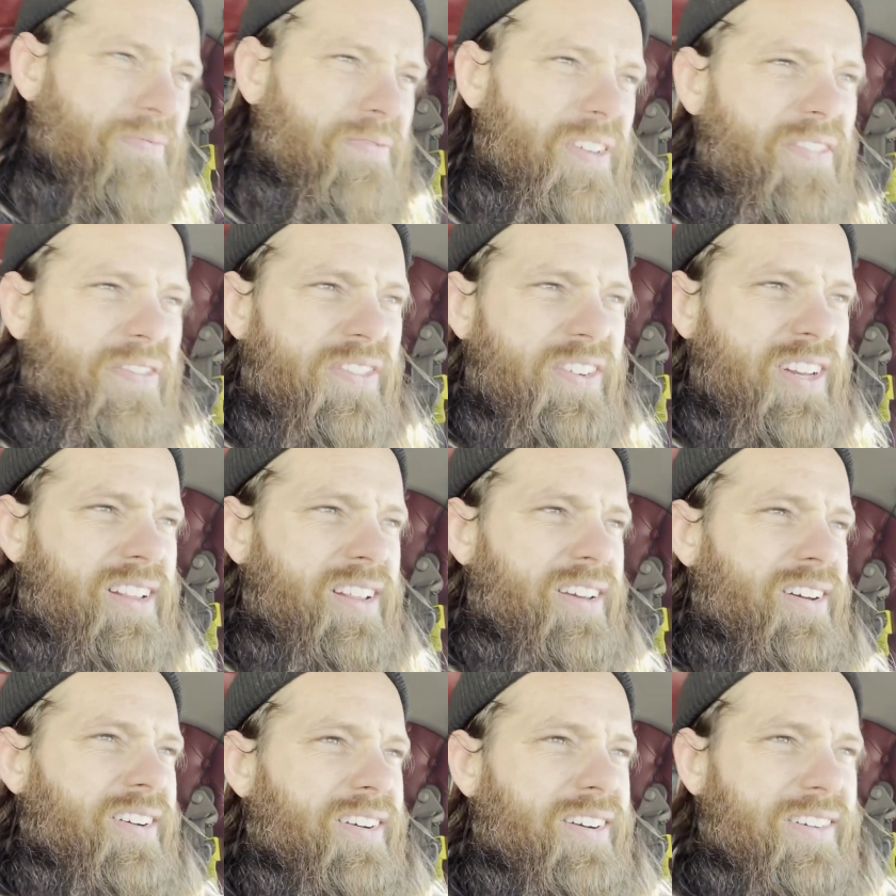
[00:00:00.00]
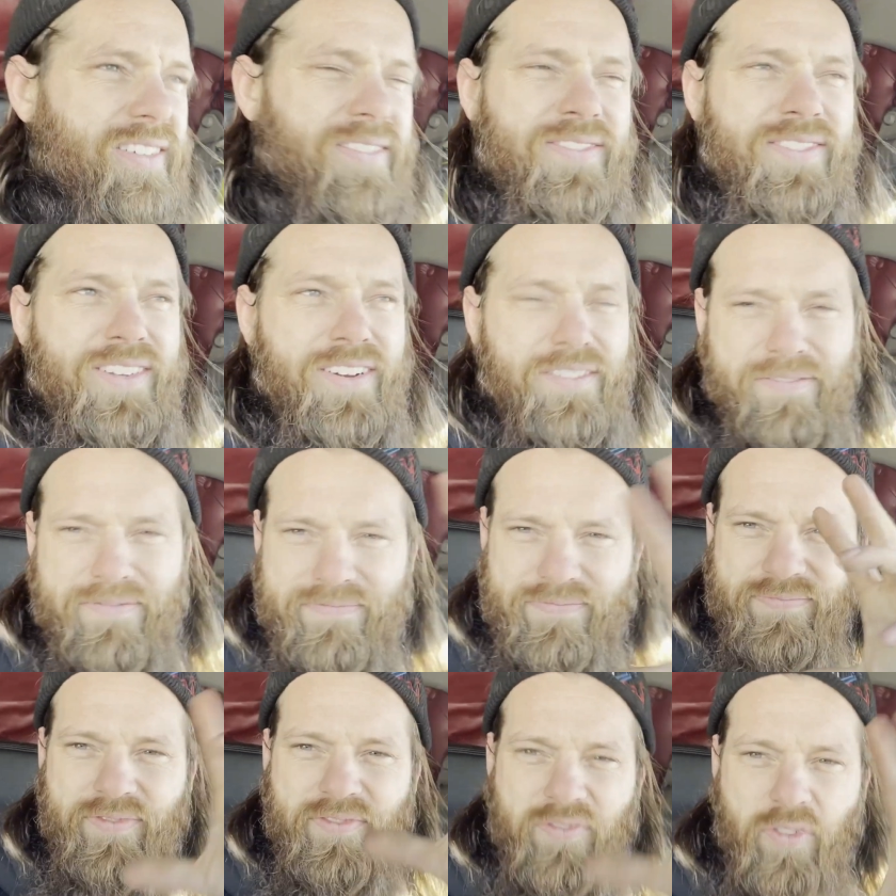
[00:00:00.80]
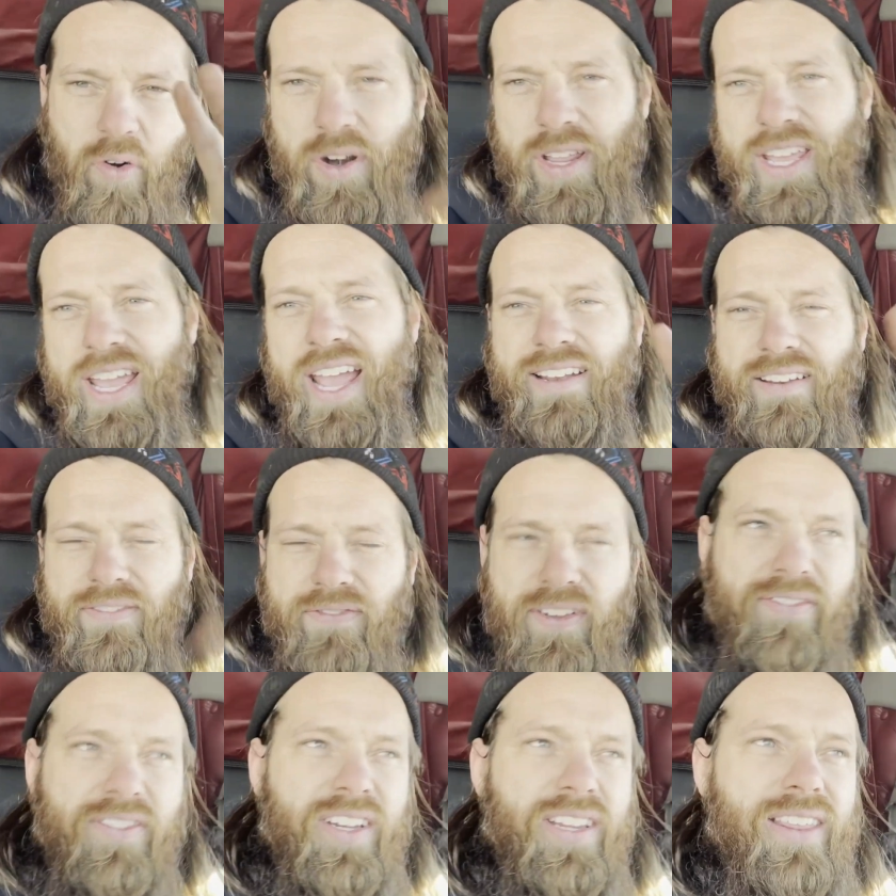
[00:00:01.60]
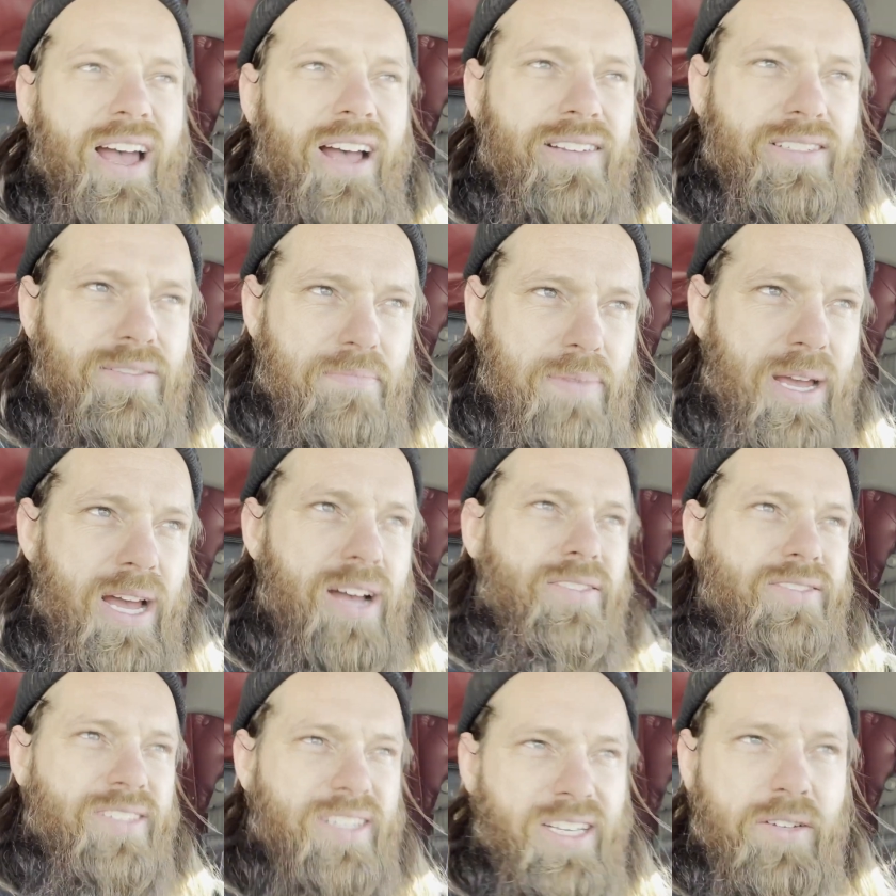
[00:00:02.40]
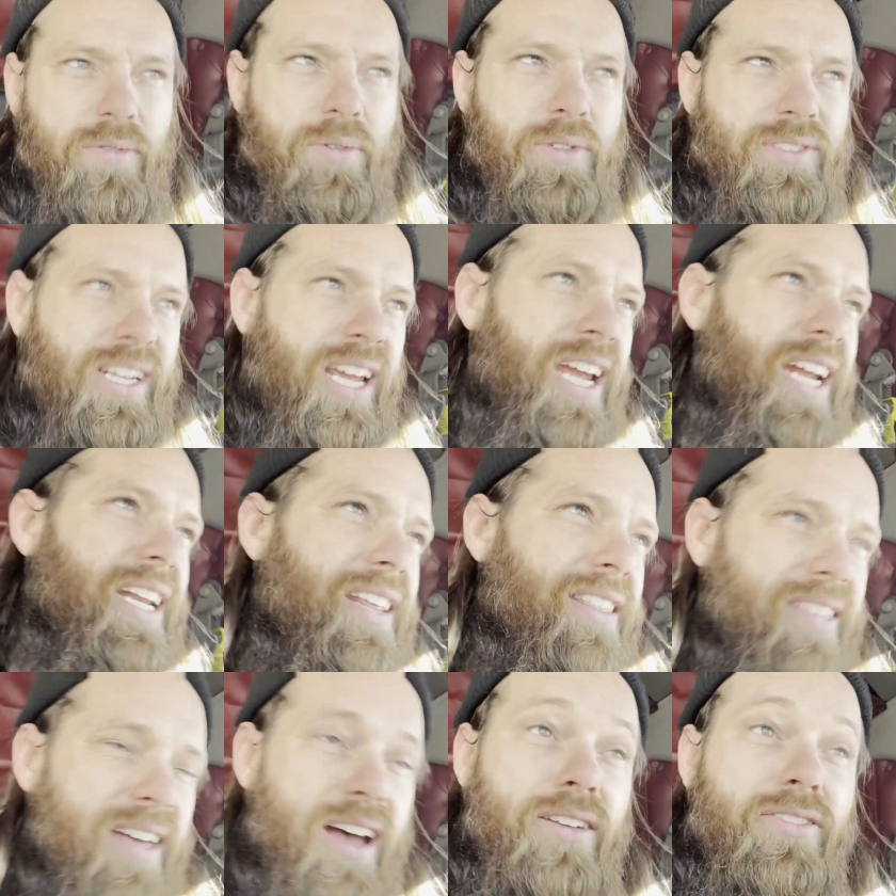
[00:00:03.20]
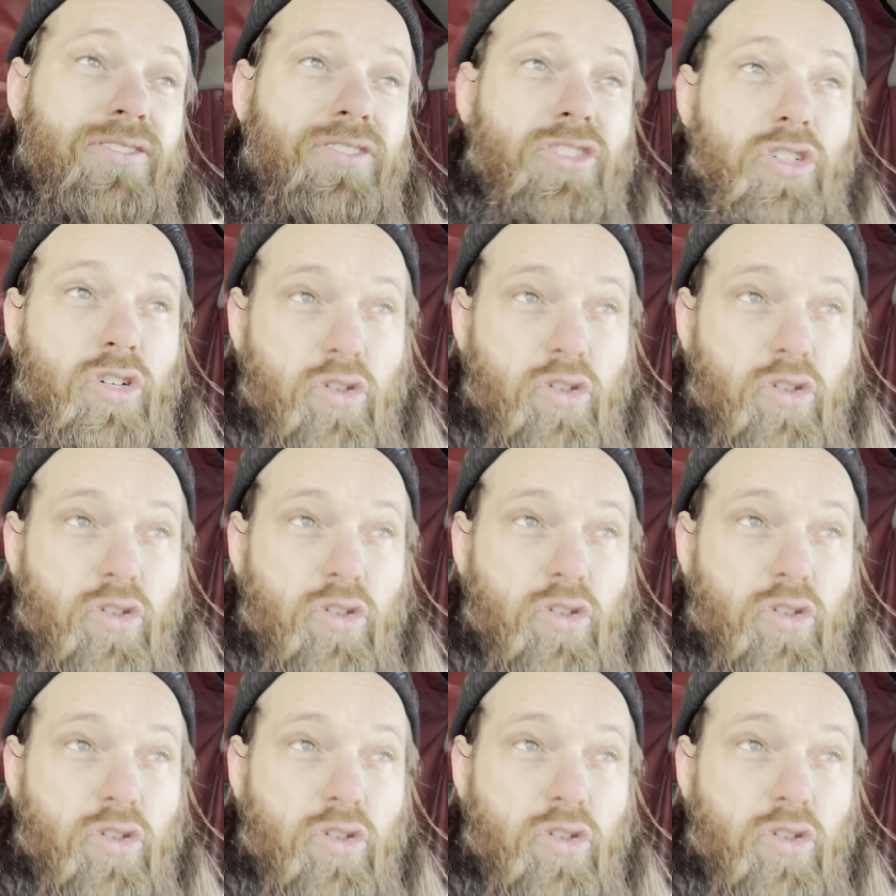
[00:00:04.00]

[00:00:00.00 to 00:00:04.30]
50 though, or 48 to 50,000 pounds equals 80,000